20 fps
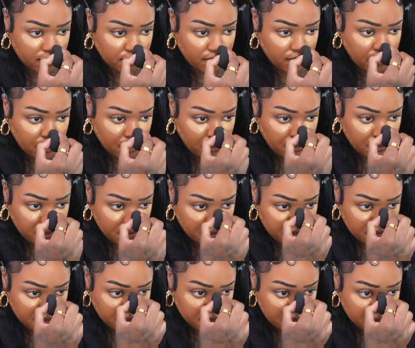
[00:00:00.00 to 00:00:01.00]
of the
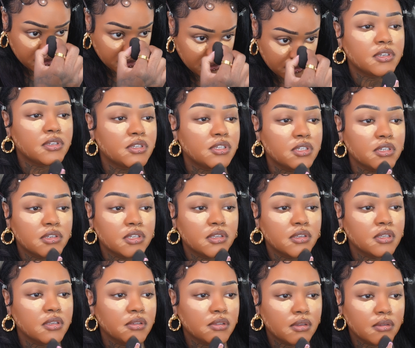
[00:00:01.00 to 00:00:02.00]
nose, the
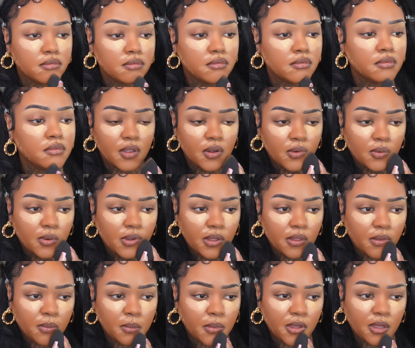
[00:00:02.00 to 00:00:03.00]
chin, and
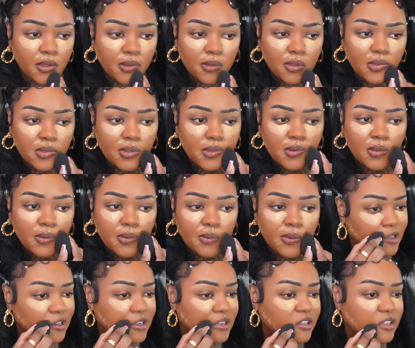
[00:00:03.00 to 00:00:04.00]
around the mouth.
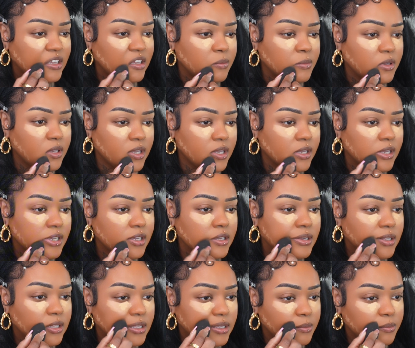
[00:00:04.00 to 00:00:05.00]
And I like my
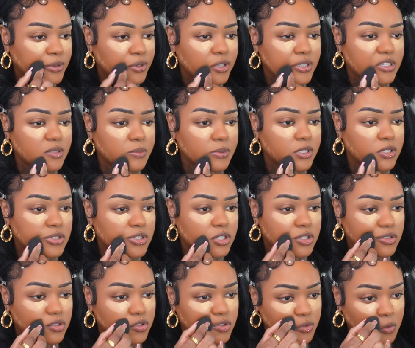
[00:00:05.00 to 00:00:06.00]
clean beauty
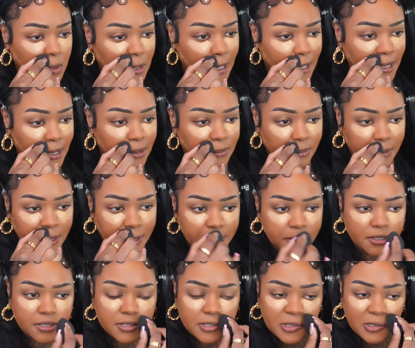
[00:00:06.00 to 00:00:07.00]
sponges dry
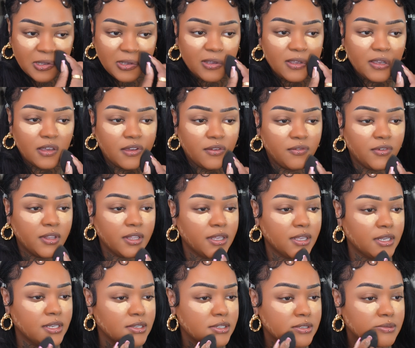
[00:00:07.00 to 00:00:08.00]
because I feel like
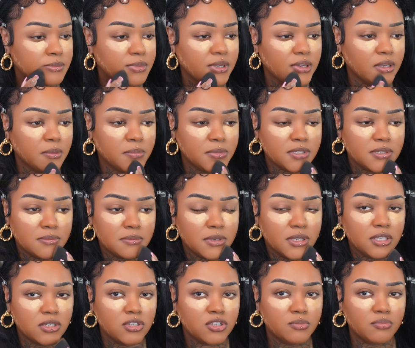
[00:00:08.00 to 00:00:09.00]
it doesn't pick up as
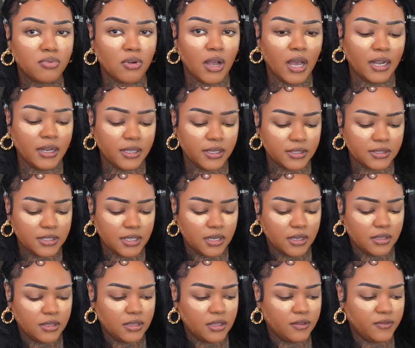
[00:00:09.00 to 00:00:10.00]
much product,
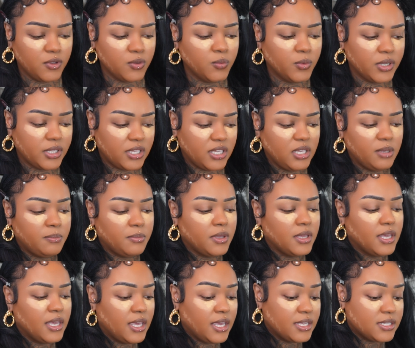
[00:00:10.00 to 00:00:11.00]
and if you want to keep
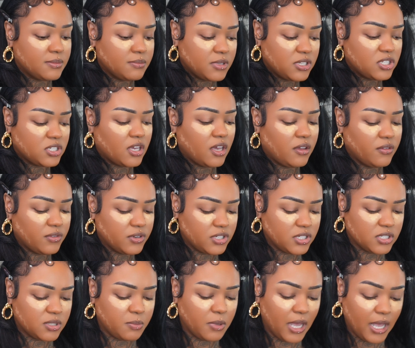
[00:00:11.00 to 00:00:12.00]
as much coverage
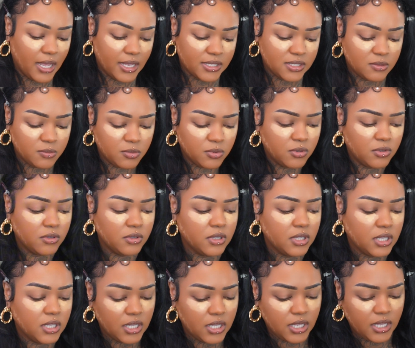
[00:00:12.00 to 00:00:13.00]
as possible,
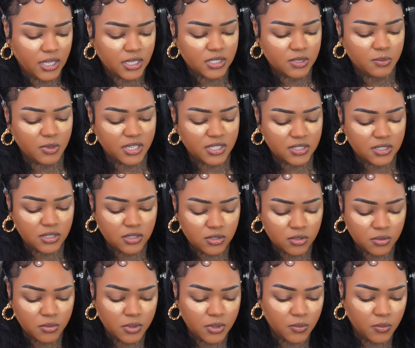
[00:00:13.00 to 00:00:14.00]
it's best to
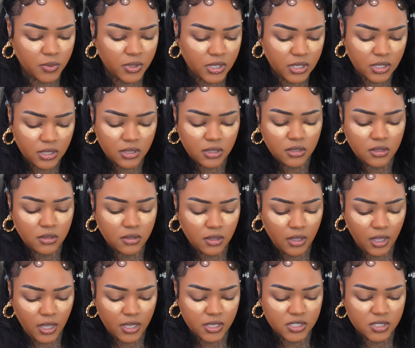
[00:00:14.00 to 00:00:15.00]
do it with
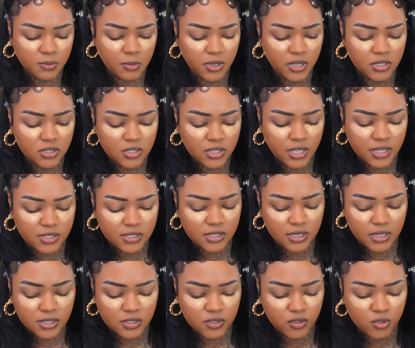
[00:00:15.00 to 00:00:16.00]
a sponge that's
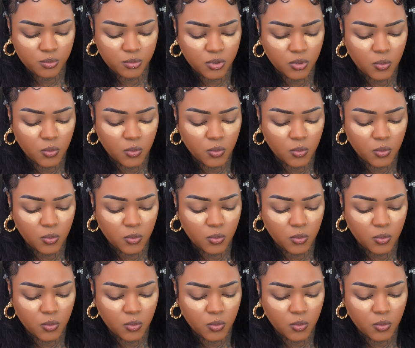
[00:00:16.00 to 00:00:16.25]
not super